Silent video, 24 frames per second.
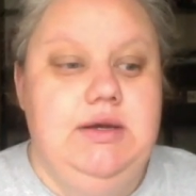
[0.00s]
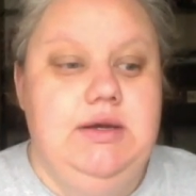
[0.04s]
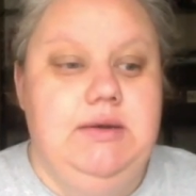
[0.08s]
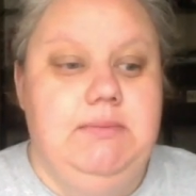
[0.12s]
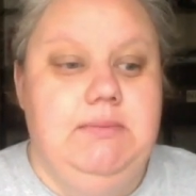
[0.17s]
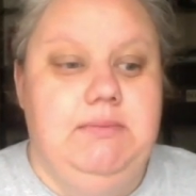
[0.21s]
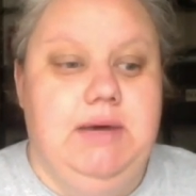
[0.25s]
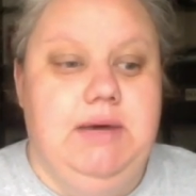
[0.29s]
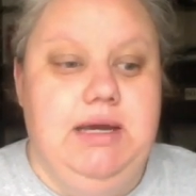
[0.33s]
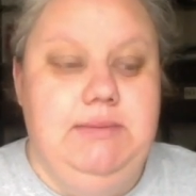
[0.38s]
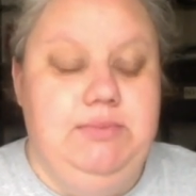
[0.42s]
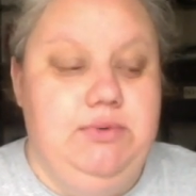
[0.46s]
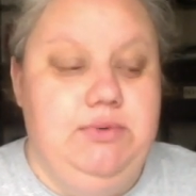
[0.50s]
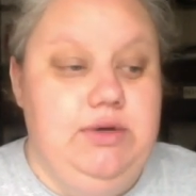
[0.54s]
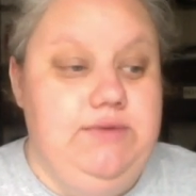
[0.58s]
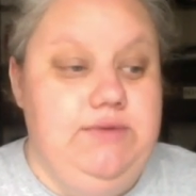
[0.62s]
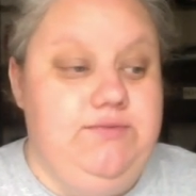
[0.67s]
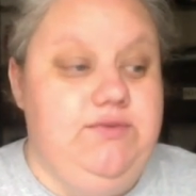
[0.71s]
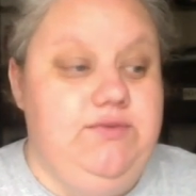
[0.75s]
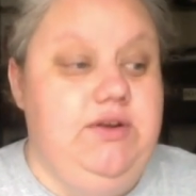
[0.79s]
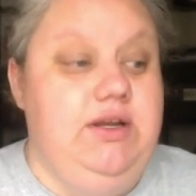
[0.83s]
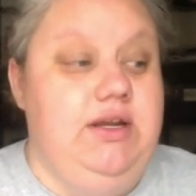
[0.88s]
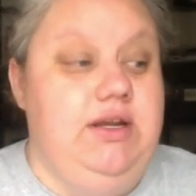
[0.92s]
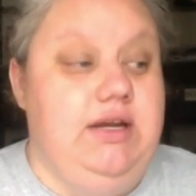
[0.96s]
my
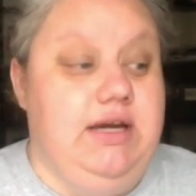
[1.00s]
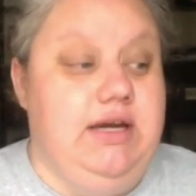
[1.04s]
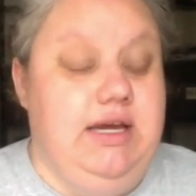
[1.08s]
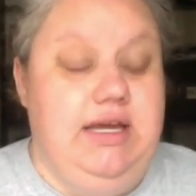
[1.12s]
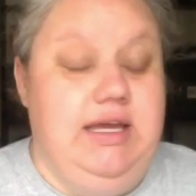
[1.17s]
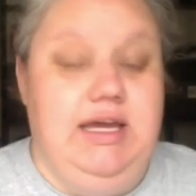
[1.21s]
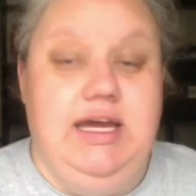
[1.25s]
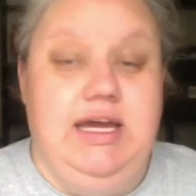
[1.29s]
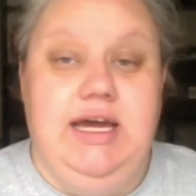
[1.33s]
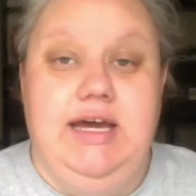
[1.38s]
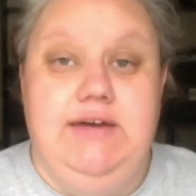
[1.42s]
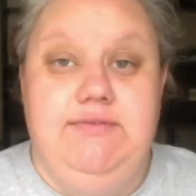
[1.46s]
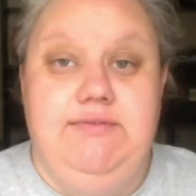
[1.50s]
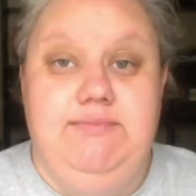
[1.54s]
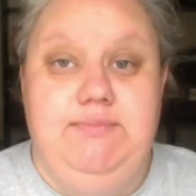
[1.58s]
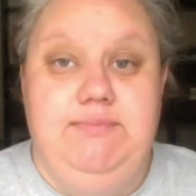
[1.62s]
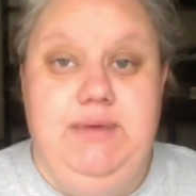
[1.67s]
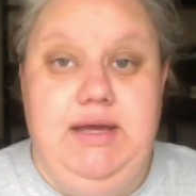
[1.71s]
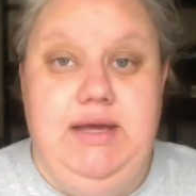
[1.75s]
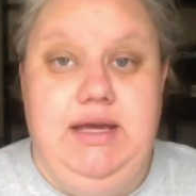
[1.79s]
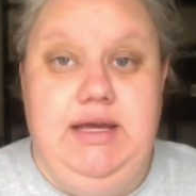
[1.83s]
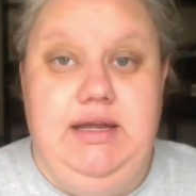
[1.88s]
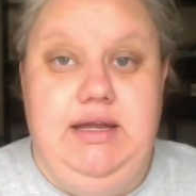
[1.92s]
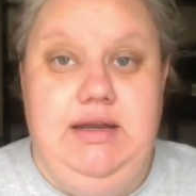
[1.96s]
boyfriend and I have
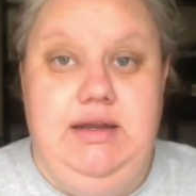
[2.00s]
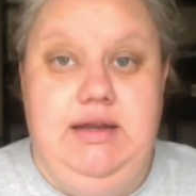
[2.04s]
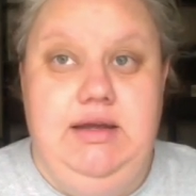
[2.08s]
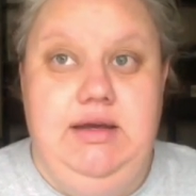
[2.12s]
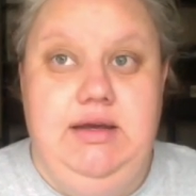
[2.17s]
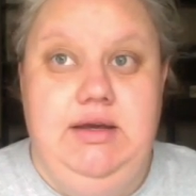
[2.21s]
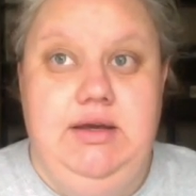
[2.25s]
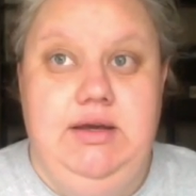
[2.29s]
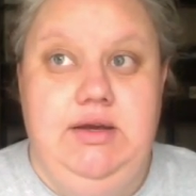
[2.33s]
been,